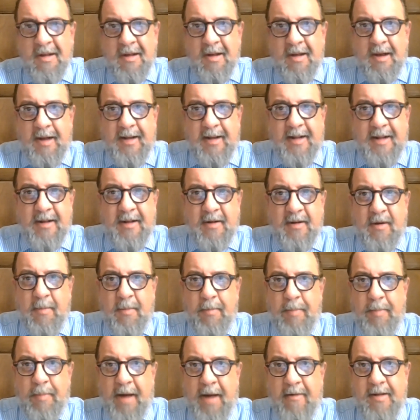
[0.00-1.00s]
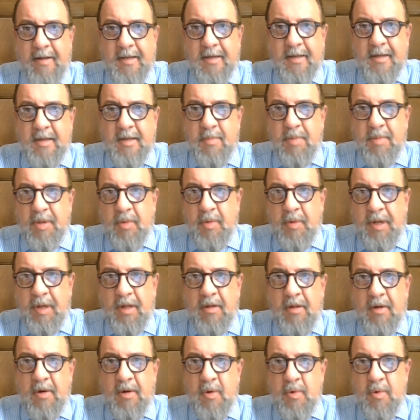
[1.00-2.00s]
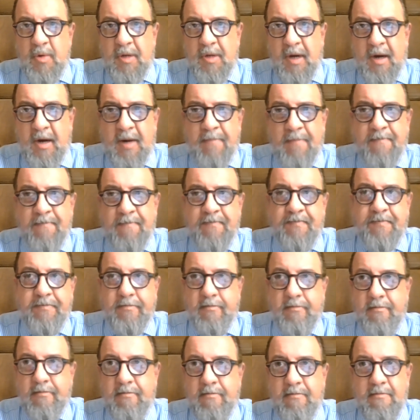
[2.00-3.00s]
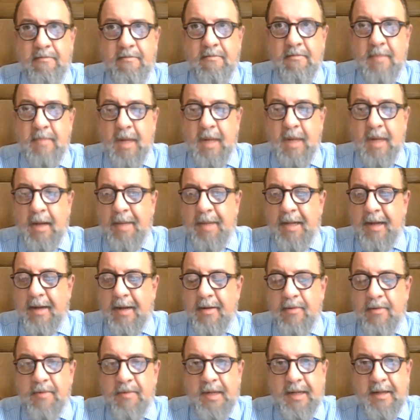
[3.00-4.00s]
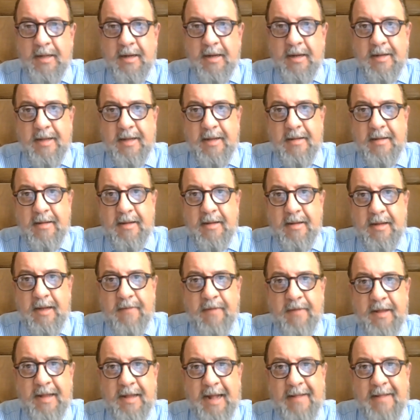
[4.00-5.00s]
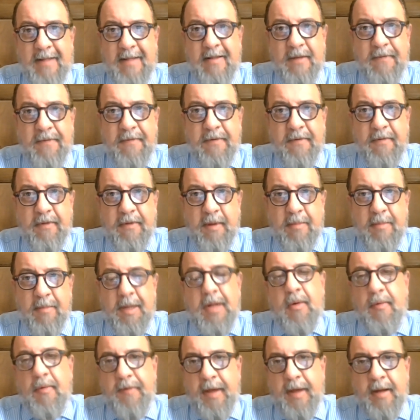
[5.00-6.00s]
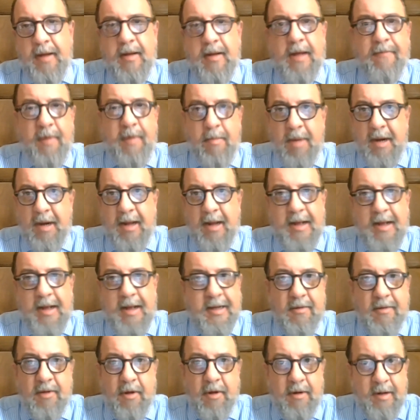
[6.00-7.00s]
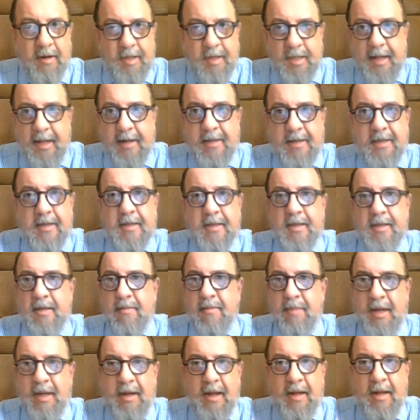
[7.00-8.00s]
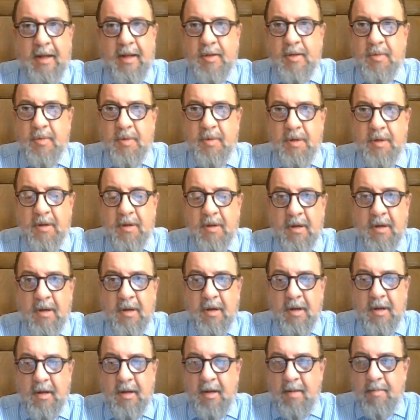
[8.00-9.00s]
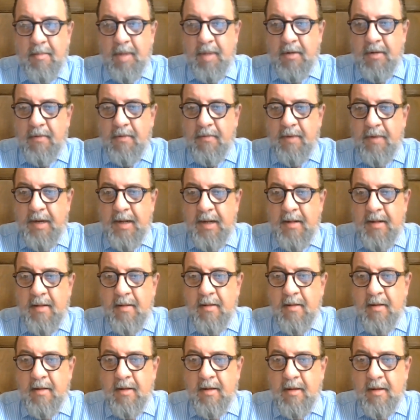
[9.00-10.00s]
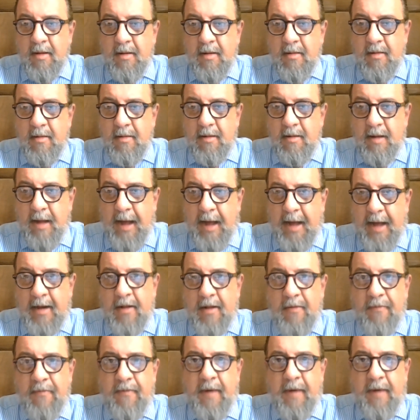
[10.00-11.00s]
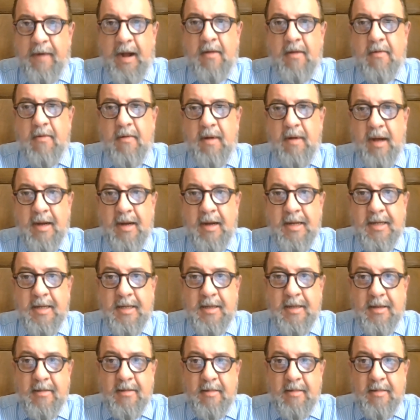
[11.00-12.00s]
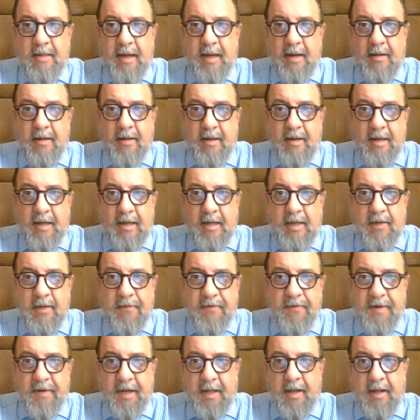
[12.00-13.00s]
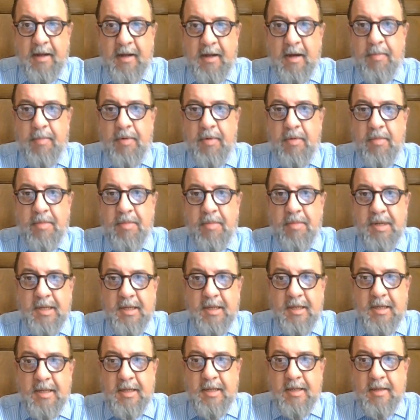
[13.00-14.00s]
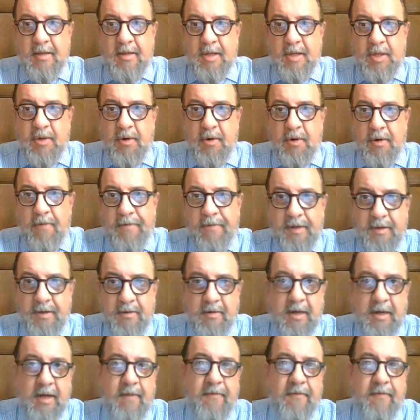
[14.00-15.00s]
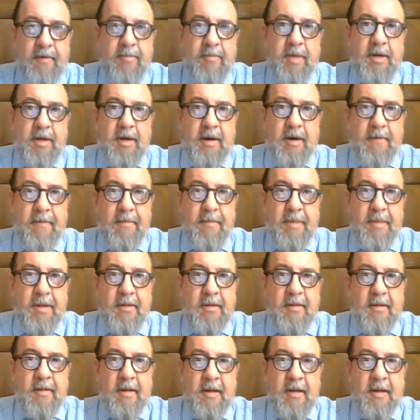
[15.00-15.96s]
I think the comparisons between those are, I mean, I don't think they're even that different. I mean, okay, everybody has a tonnage tax system and so on, but the real added value lies in, yeah, the ease of setting up your business, the service you get from the government.